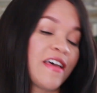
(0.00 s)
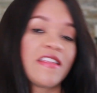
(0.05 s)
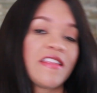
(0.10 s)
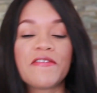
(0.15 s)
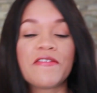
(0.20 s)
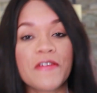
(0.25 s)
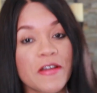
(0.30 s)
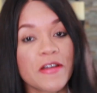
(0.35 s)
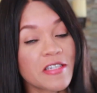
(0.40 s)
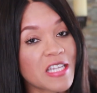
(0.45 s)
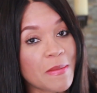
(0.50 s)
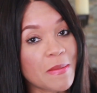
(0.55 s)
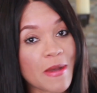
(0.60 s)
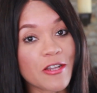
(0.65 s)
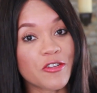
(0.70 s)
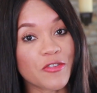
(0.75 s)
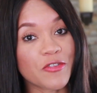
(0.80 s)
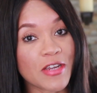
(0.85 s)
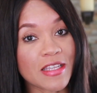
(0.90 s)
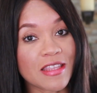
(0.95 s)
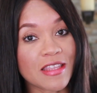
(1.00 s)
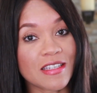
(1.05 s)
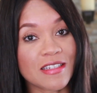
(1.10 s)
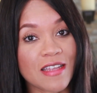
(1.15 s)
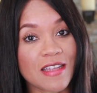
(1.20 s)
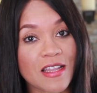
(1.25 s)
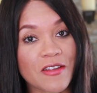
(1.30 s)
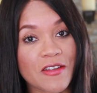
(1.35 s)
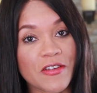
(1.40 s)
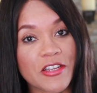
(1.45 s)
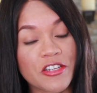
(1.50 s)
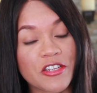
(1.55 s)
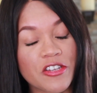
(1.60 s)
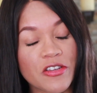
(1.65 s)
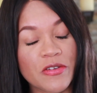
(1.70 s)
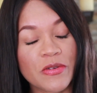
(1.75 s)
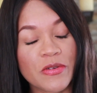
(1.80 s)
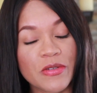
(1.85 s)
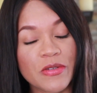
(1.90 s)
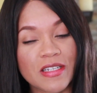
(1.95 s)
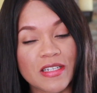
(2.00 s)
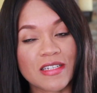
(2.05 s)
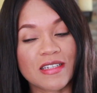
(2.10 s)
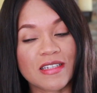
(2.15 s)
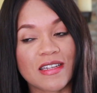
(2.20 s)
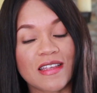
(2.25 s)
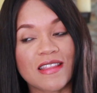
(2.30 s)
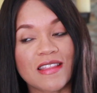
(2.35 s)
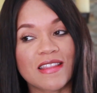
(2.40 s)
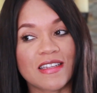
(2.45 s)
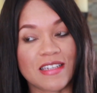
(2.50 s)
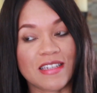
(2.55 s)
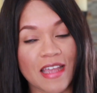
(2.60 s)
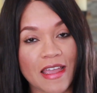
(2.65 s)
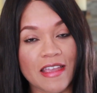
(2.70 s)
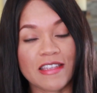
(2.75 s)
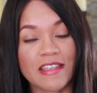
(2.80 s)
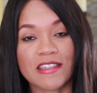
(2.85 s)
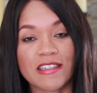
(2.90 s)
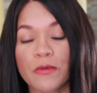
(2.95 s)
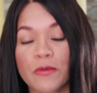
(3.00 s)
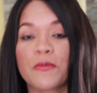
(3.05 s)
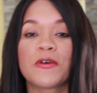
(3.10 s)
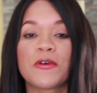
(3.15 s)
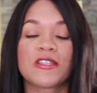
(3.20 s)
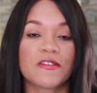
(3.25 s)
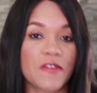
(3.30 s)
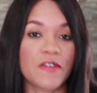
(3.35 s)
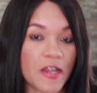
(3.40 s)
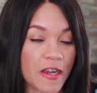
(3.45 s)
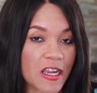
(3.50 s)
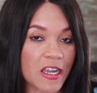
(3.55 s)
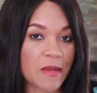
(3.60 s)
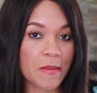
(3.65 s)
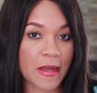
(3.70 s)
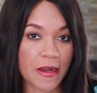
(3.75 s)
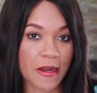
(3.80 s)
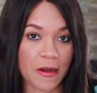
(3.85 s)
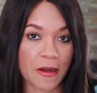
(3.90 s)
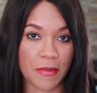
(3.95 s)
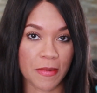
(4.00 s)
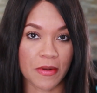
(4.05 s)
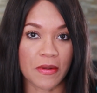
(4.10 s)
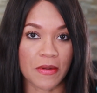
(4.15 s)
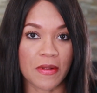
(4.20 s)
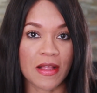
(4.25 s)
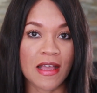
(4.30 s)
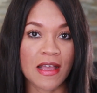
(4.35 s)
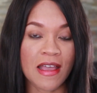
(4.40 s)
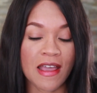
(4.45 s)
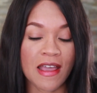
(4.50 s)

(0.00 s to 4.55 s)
The first time I drank the celery juice, the taste was very bearable.